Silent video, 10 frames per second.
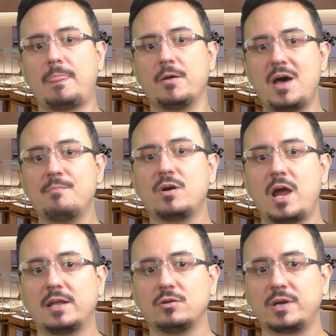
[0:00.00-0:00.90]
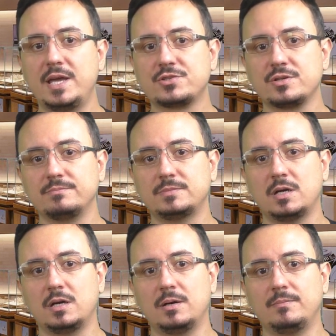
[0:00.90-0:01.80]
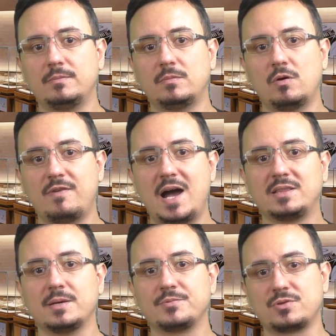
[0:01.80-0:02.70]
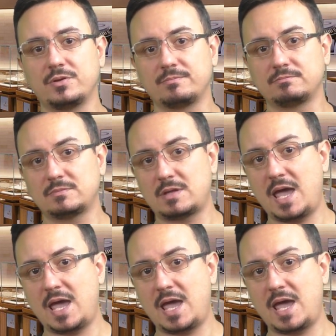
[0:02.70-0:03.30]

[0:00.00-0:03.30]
The number and location of items on